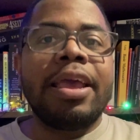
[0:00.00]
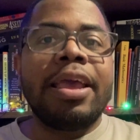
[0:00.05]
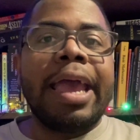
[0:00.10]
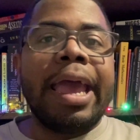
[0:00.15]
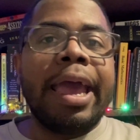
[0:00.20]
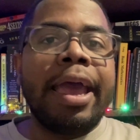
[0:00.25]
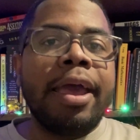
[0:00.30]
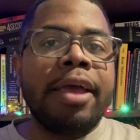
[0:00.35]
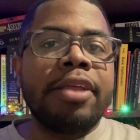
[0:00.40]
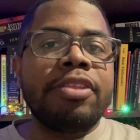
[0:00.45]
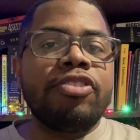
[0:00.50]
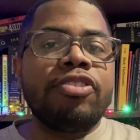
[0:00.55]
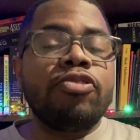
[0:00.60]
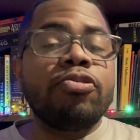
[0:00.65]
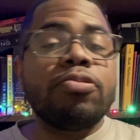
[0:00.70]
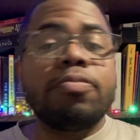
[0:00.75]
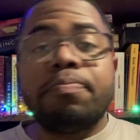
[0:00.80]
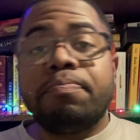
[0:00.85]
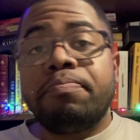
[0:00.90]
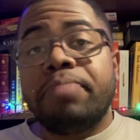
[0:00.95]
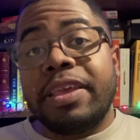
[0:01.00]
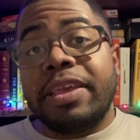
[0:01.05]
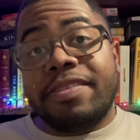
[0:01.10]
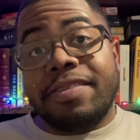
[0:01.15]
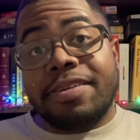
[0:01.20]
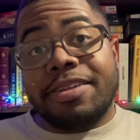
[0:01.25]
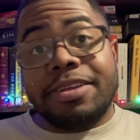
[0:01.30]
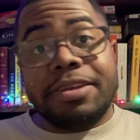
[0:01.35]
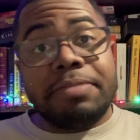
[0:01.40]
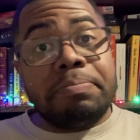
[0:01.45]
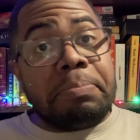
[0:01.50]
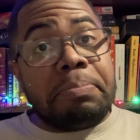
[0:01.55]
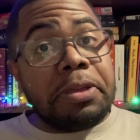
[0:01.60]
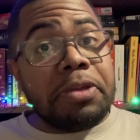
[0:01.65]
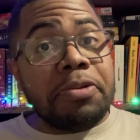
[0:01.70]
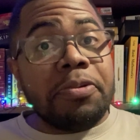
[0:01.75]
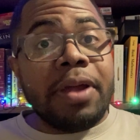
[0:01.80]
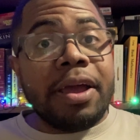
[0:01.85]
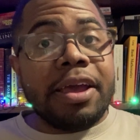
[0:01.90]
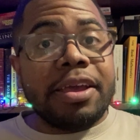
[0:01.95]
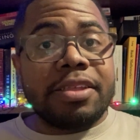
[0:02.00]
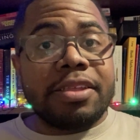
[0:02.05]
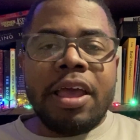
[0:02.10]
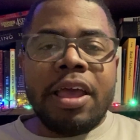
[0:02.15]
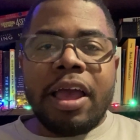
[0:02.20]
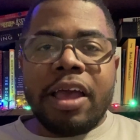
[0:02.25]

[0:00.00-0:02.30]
And you'd basically be right.